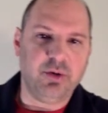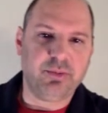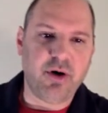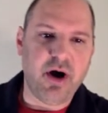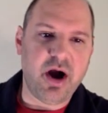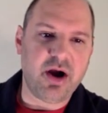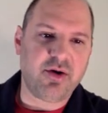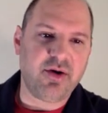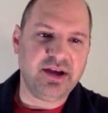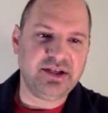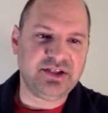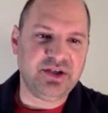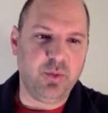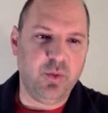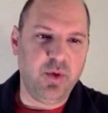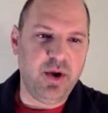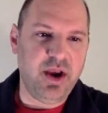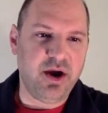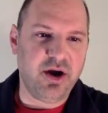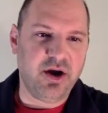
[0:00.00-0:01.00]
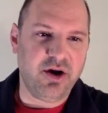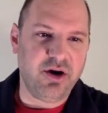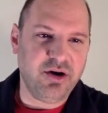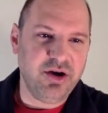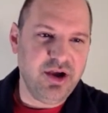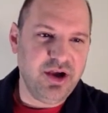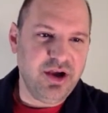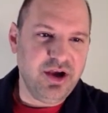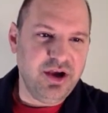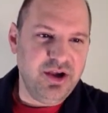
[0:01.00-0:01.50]
broad-crested weir,
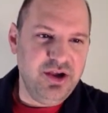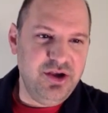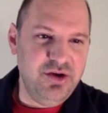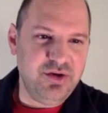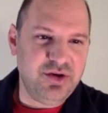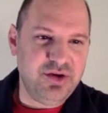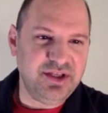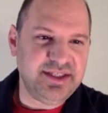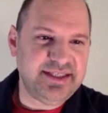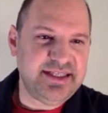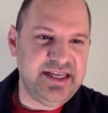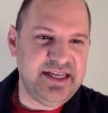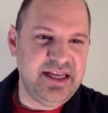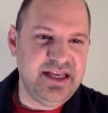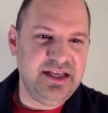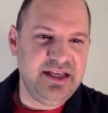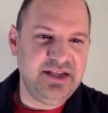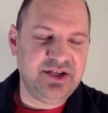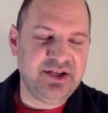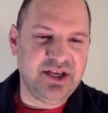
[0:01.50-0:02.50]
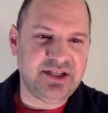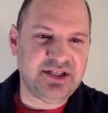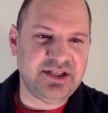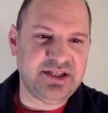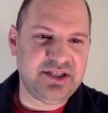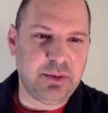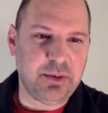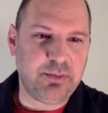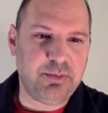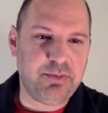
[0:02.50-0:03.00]
you can see
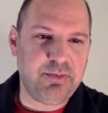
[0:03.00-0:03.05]
just the